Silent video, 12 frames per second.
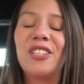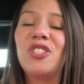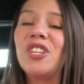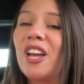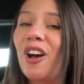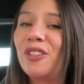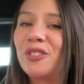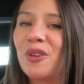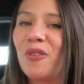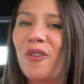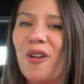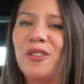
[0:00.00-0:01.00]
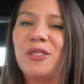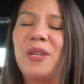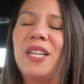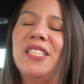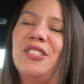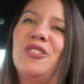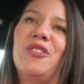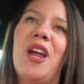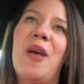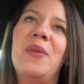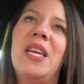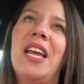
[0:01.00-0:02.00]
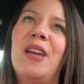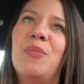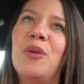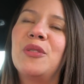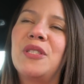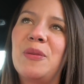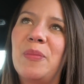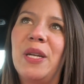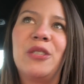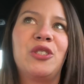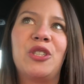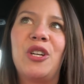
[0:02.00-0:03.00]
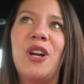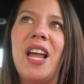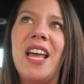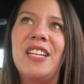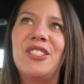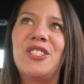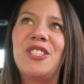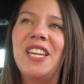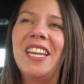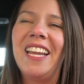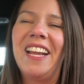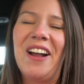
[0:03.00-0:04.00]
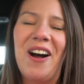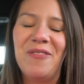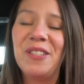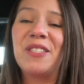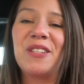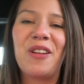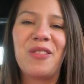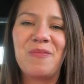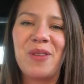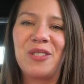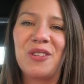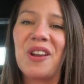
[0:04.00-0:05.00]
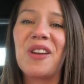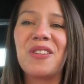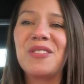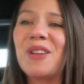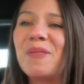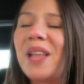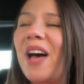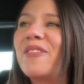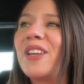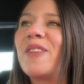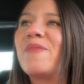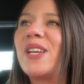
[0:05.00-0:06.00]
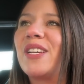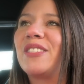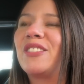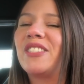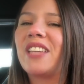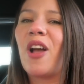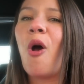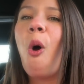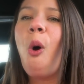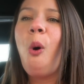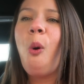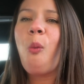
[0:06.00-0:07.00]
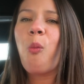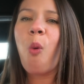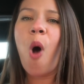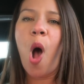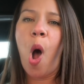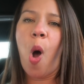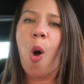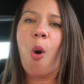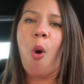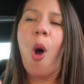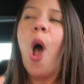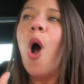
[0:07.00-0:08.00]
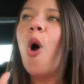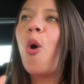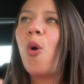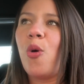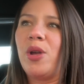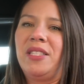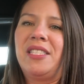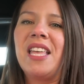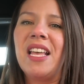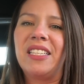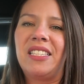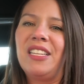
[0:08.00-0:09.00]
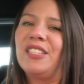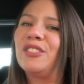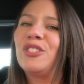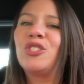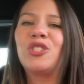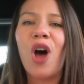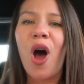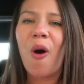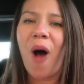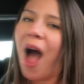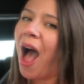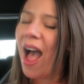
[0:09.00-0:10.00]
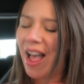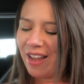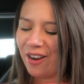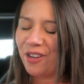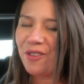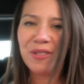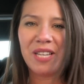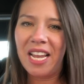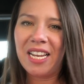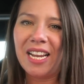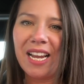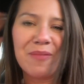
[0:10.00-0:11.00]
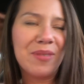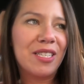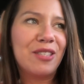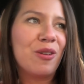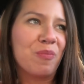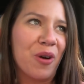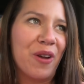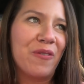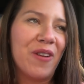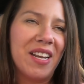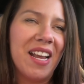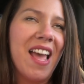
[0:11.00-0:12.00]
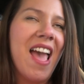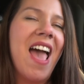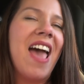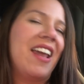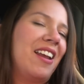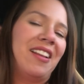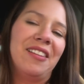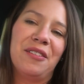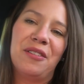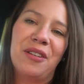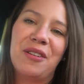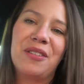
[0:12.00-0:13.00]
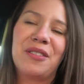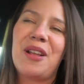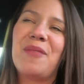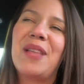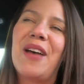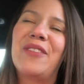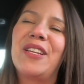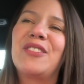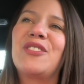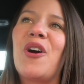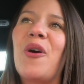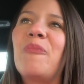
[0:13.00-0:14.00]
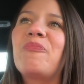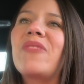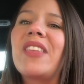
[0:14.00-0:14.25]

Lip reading: And she also follows me on Instagram, and I posted a picture and she commented on the picture, and I couldn't stop laughing because she's like, whoa, who is this? He is so hot. Are you dating him? Is this your boyfriend? And I literally couldn't stop laughing. So